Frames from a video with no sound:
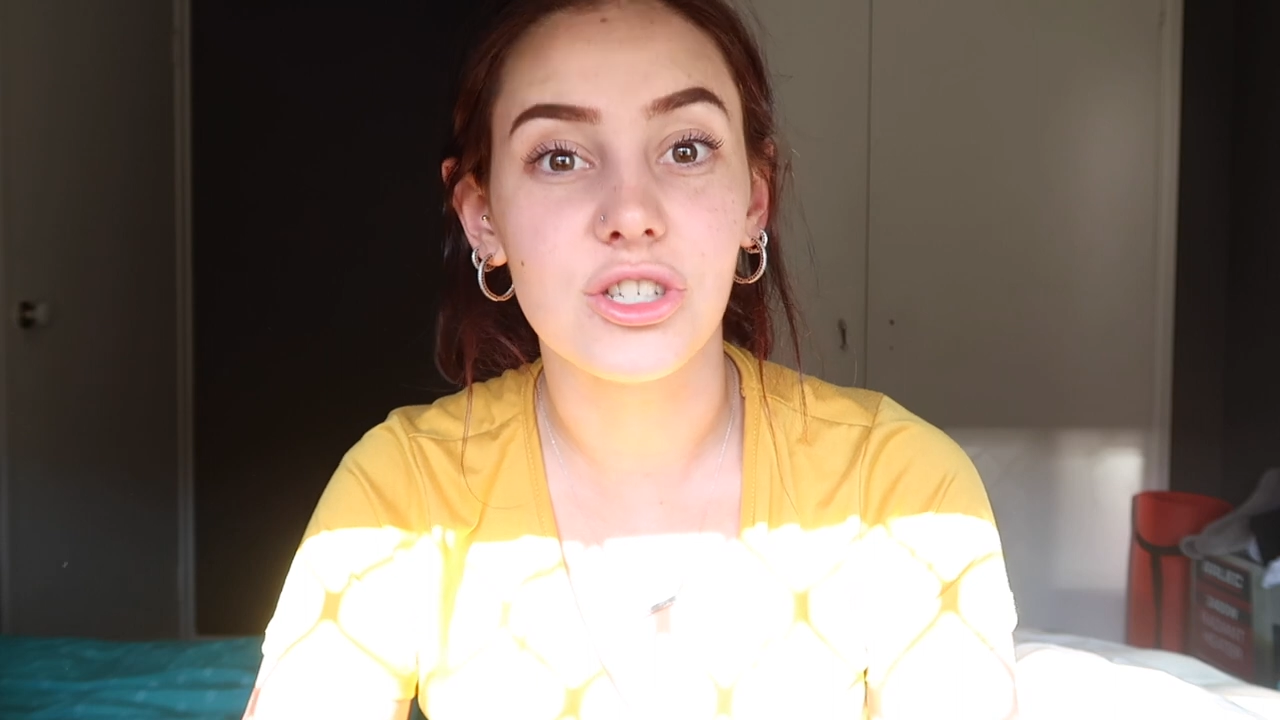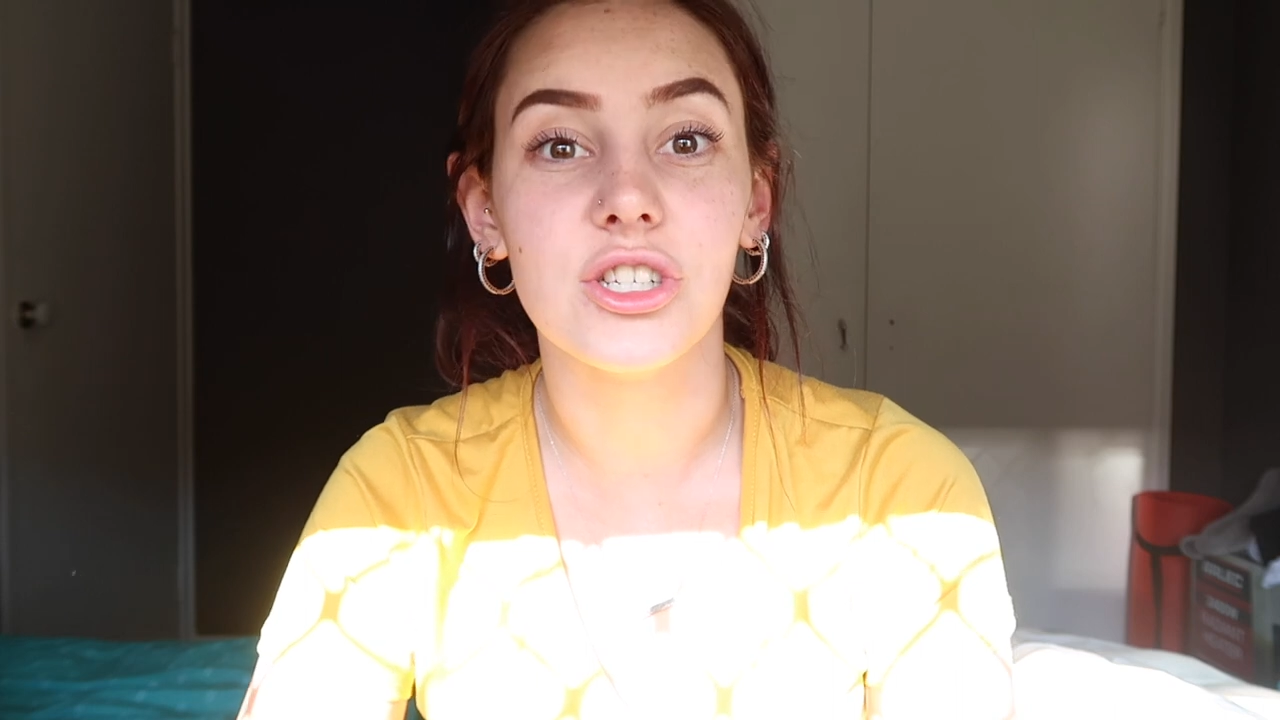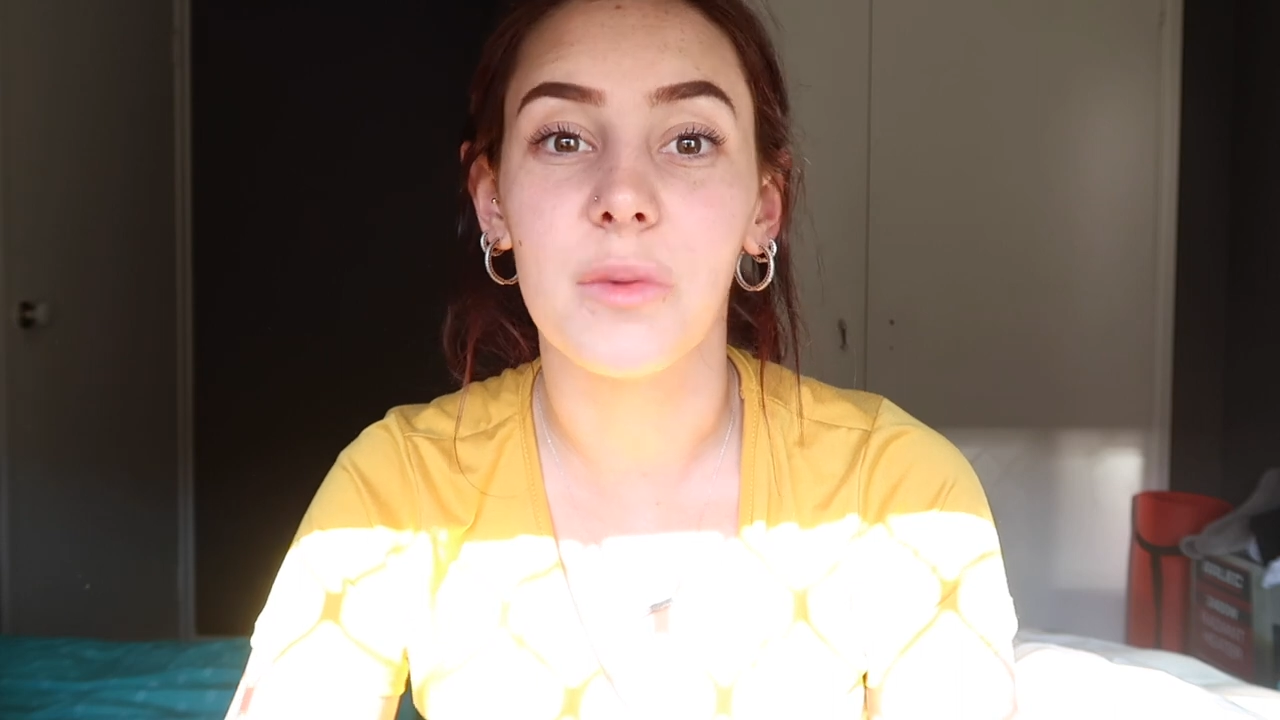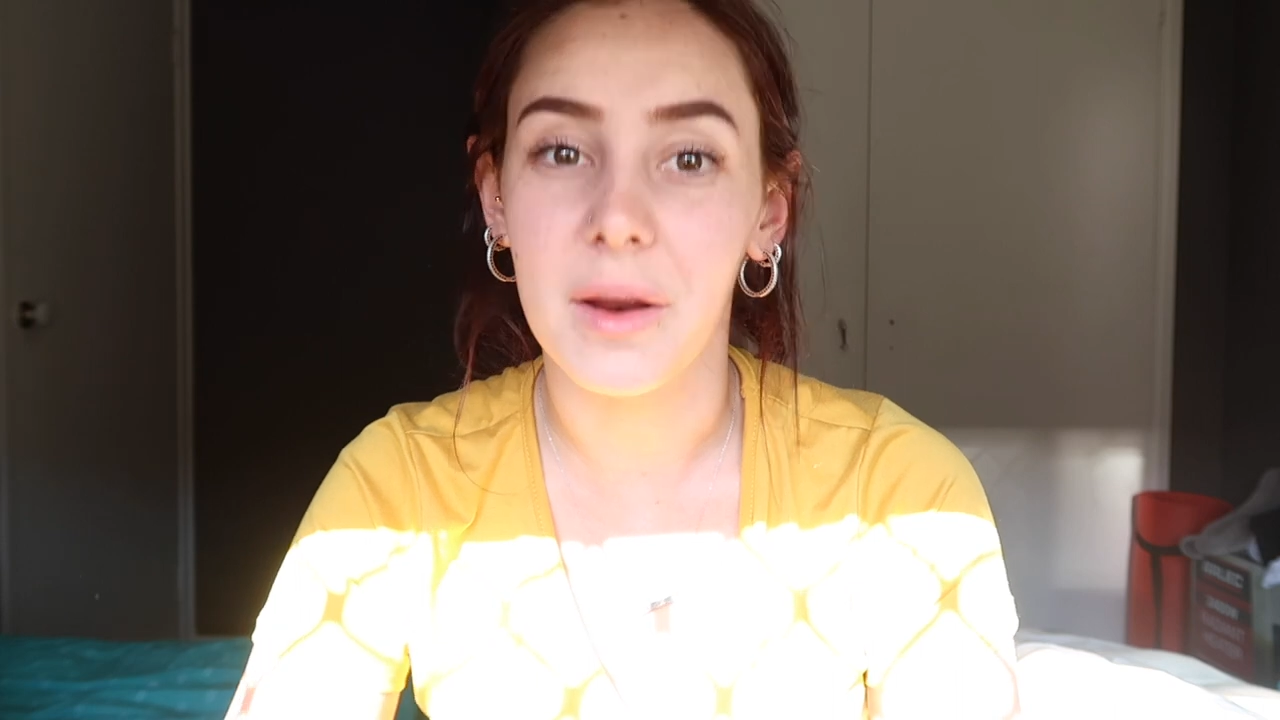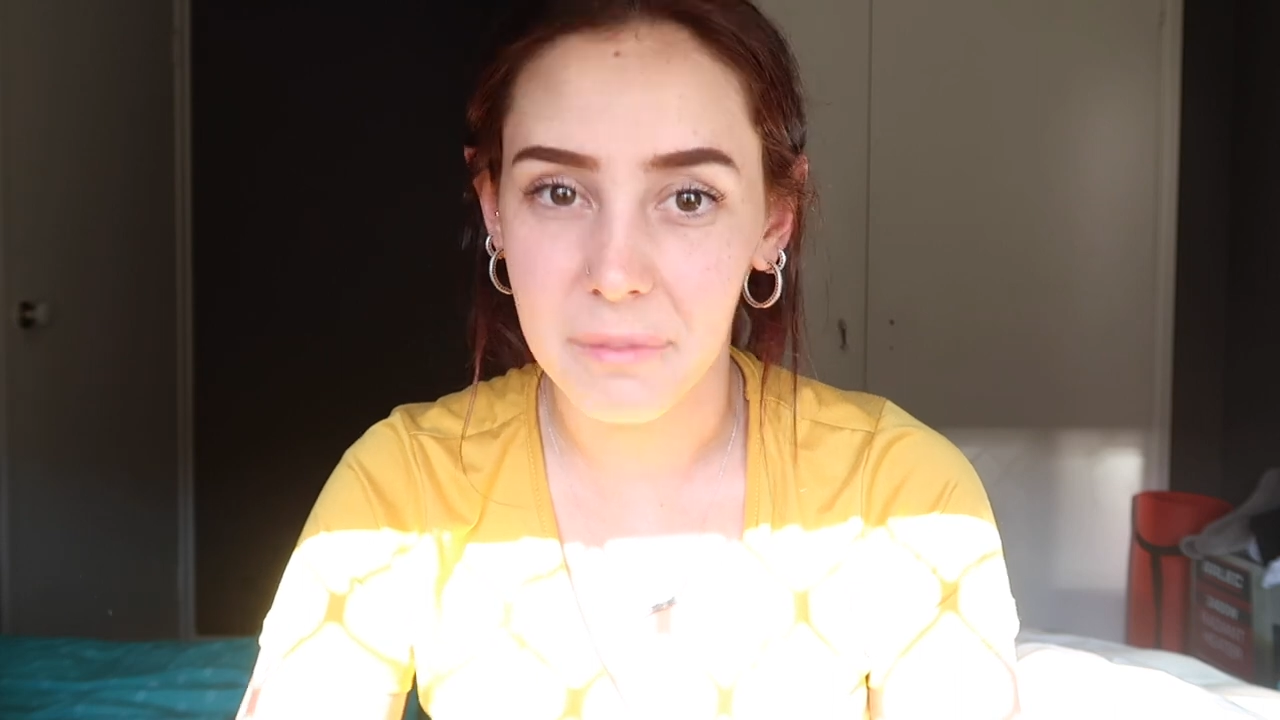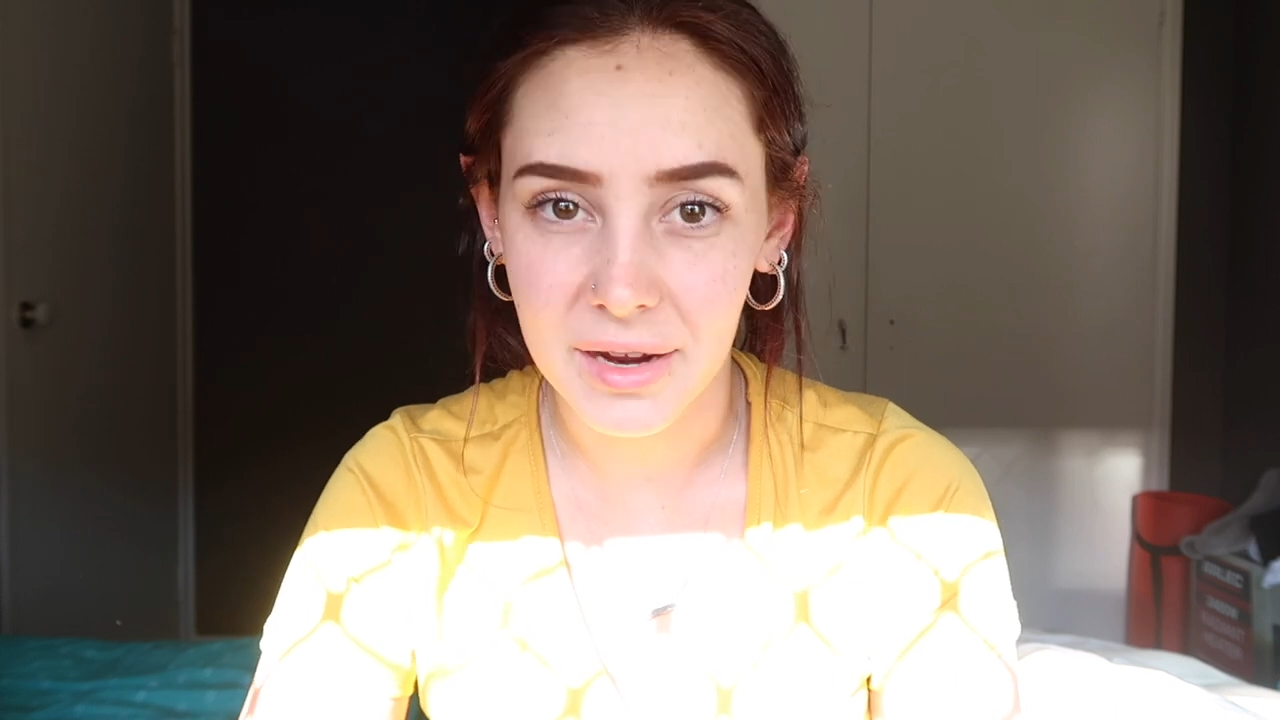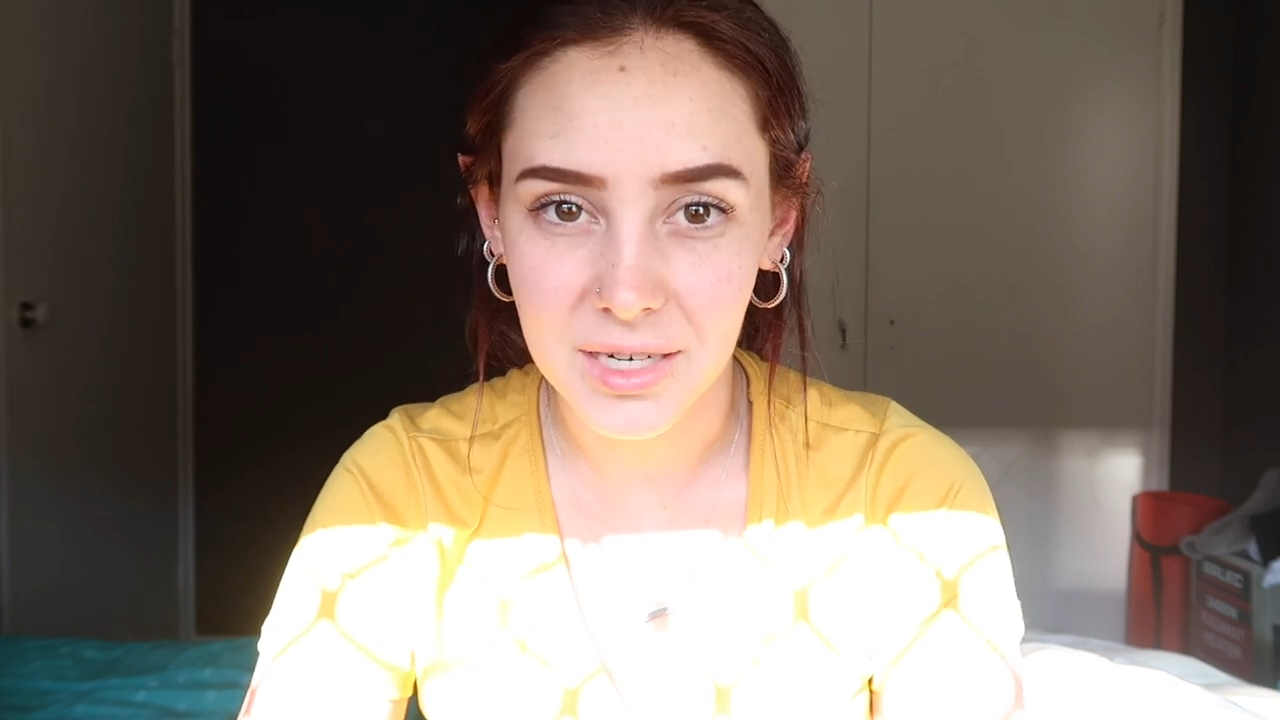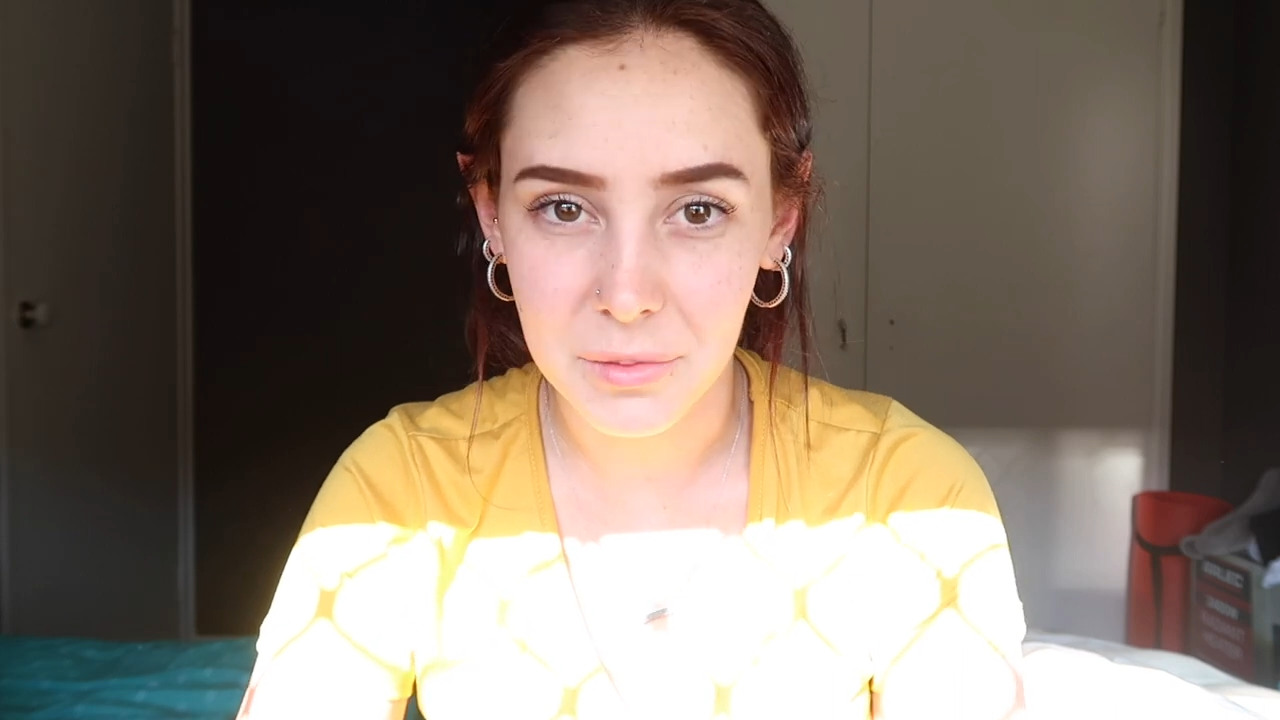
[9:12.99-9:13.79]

she went and picked